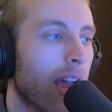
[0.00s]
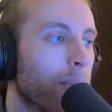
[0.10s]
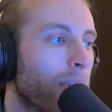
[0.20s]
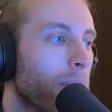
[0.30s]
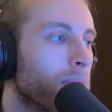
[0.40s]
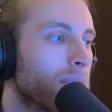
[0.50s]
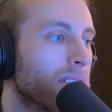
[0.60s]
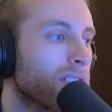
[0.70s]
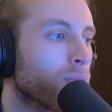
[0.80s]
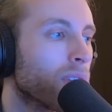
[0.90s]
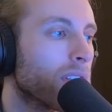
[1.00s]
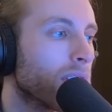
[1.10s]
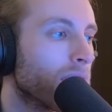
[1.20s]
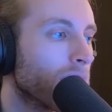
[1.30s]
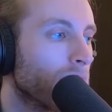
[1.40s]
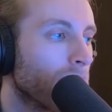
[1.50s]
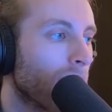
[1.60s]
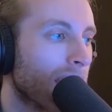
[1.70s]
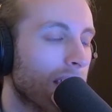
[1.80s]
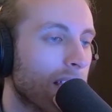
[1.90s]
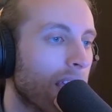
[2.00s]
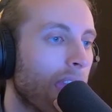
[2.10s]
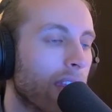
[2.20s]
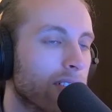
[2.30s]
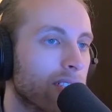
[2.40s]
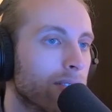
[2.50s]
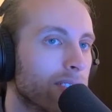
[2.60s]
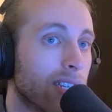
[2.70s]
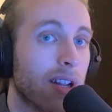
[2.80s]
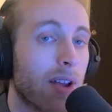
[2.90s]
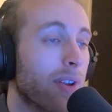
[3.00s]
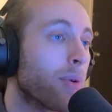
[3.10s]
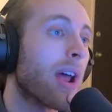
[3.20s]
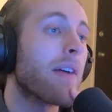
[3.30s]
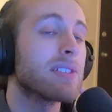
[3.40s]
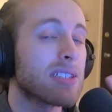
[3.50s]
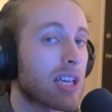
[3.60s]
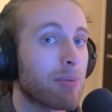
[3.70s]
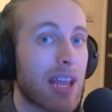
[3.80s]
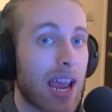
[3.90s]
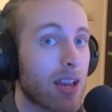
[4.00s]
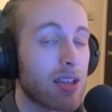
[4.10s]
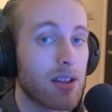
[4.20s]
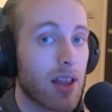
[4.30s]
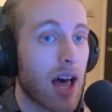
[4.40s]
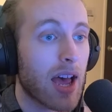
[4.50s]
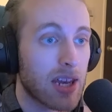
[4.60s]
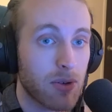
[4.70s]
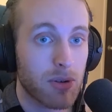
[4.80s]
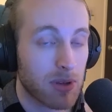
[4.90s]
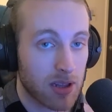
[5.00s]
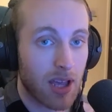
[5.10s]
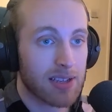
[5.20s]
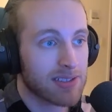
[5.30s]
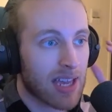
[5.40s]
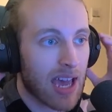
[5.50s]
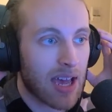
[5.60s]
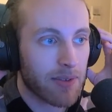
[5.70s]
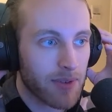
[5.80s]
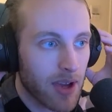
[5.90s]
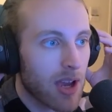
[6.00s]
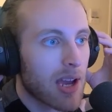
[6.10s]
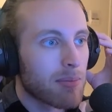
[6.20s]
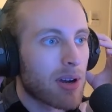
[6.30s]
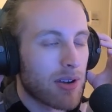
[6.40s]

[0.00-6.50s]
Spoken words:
probably just wouldn't like care to use it enough. It would obviously come in handy a lot and it would be nice to have, but